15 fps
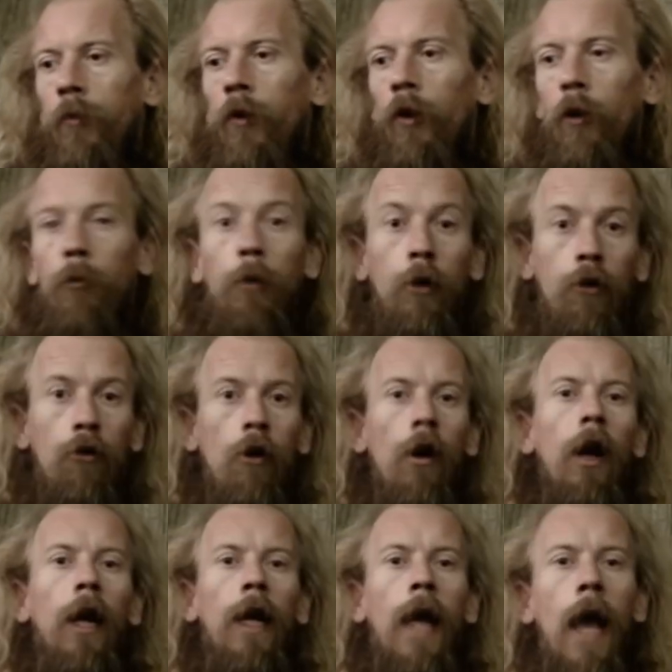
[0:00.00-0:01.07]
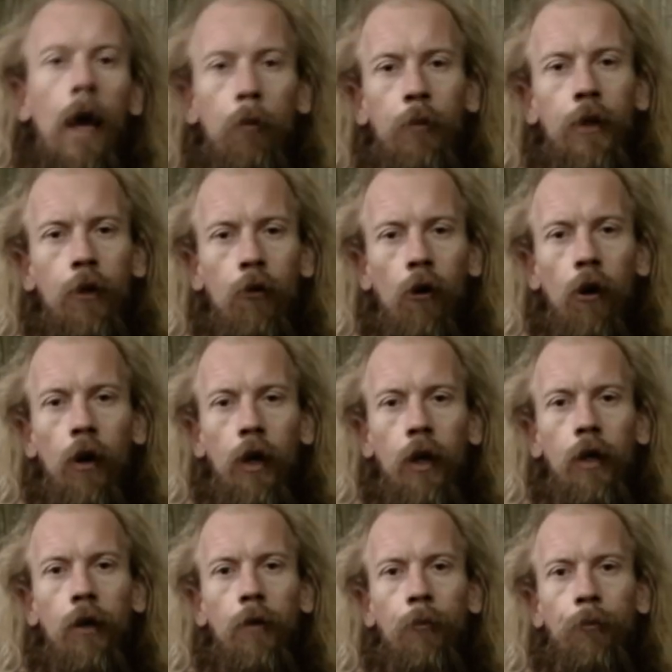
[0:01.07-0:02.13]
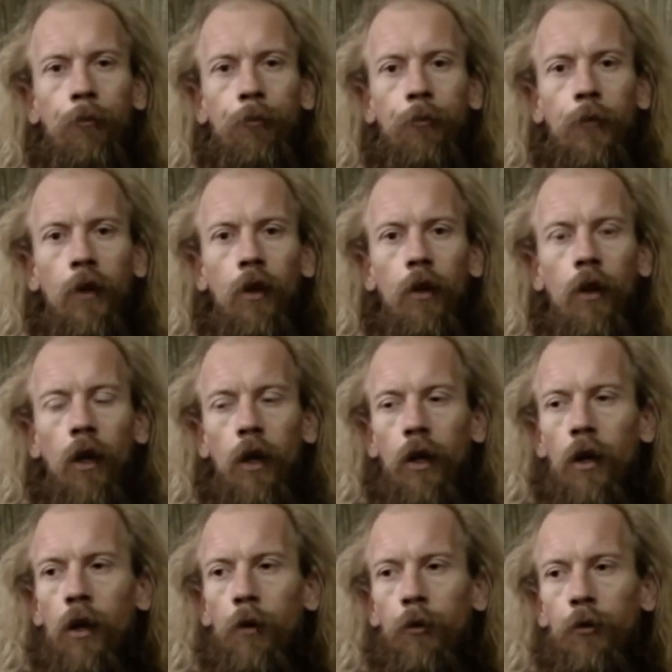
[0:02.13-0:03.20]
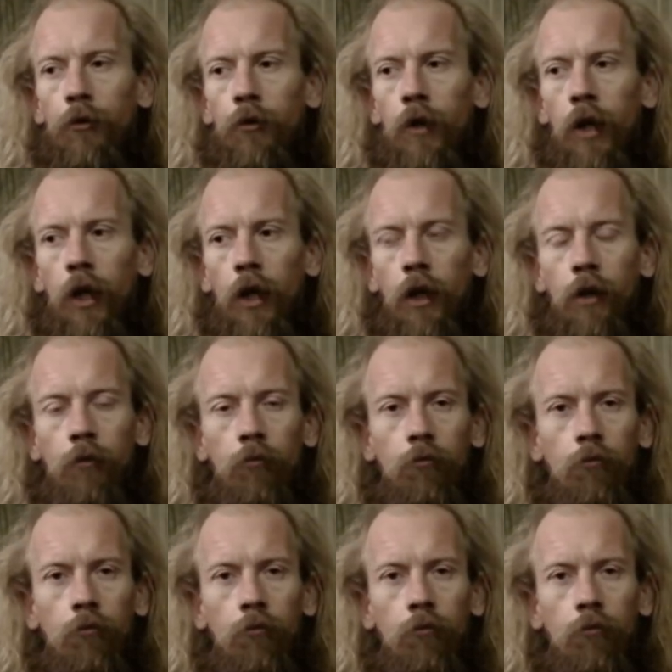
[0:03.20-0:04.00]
you know but crying happy crying like i was really